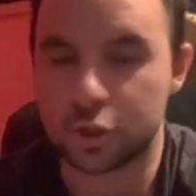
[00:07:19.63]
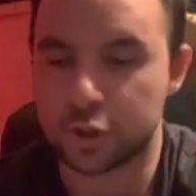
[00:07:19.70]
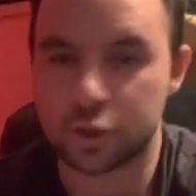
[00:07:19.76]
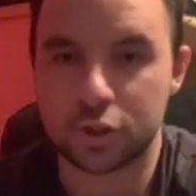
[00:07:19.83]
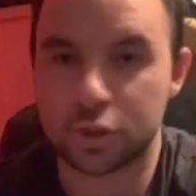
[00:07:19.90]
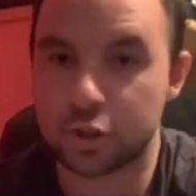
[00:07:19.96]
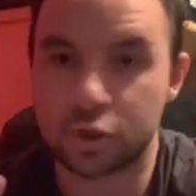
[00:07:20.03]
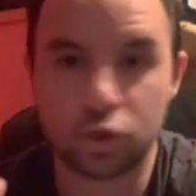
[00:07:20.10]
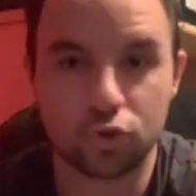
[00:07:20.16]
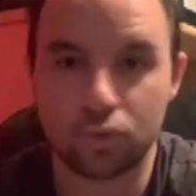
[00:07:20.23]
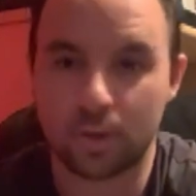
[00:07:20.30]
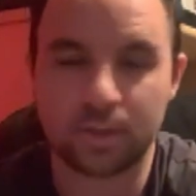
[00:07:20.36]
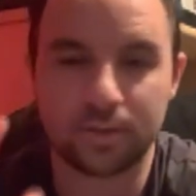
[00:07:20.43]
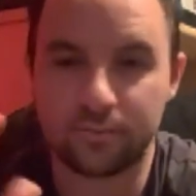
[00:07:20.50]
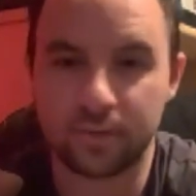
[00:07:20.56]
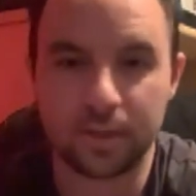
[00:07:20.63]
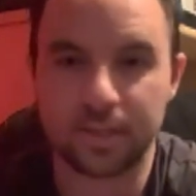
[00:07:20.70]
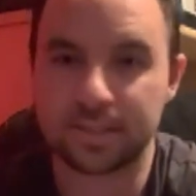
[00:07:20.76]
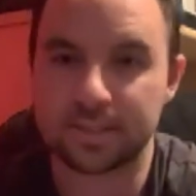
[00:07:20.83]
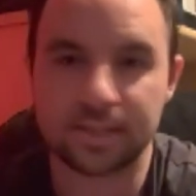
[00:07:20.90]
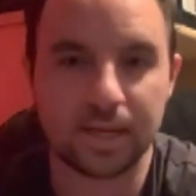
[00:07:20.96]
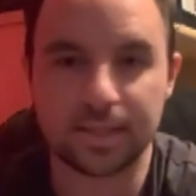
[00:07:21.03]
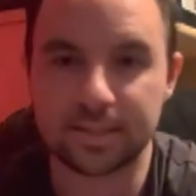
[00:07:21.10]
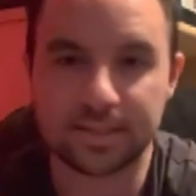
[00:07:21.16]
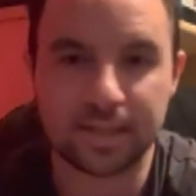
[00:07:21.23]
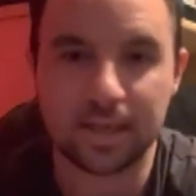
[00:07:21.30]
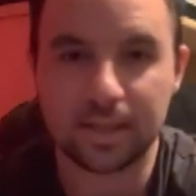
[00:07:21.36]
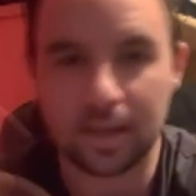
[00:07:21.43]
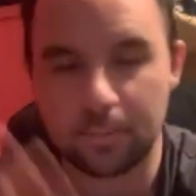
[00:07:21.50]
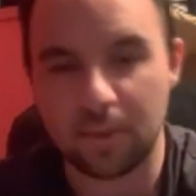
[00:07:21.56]
just destructively insane
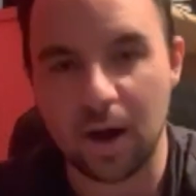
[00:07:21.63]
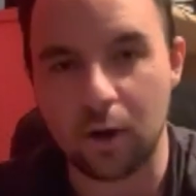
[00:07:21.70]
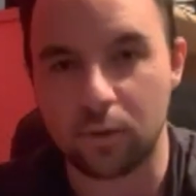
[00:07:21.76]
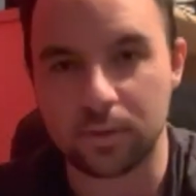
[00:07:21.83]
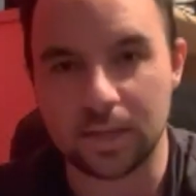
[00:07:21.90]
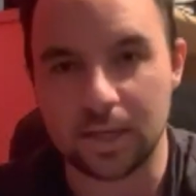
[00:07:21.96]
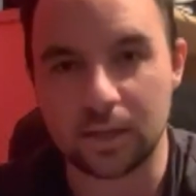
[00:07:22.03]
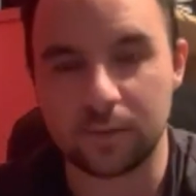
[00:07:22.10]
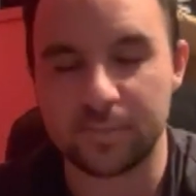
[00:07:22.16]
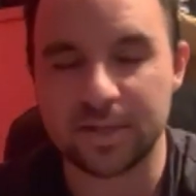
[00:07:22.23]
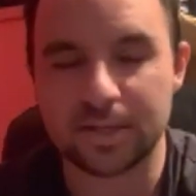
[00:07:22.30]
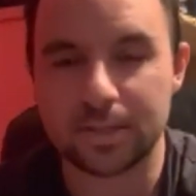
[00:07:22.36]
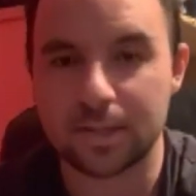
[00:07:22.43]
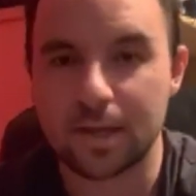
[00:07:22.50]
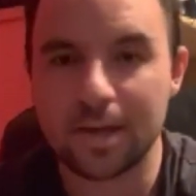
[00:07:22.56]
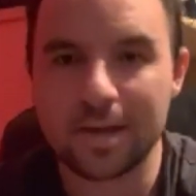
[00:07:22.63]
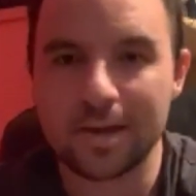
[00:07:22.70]
set like Power of the Elements,